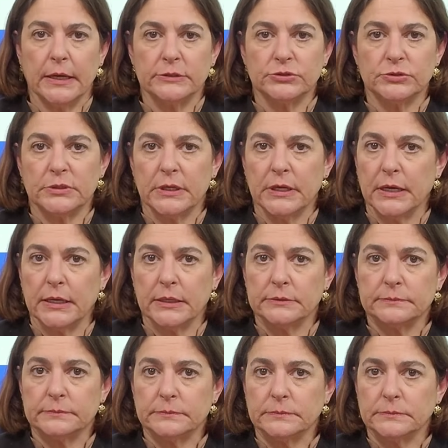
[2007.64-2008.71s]
Judea
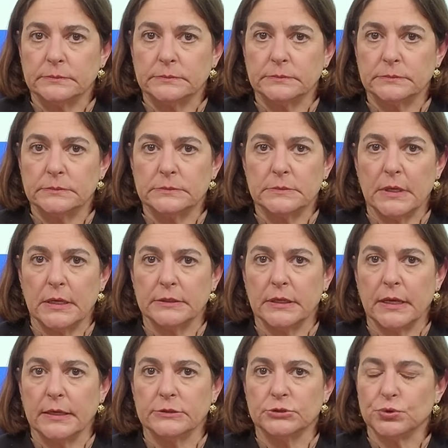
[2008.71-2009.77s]
and
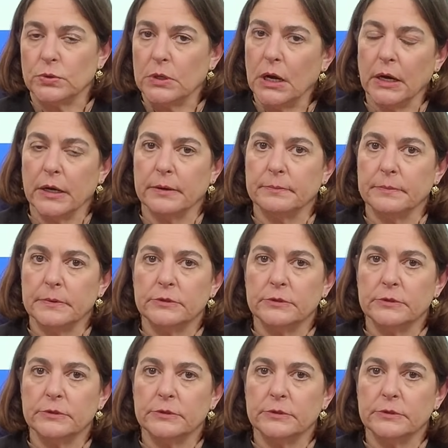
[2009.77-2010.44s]
Tulkar.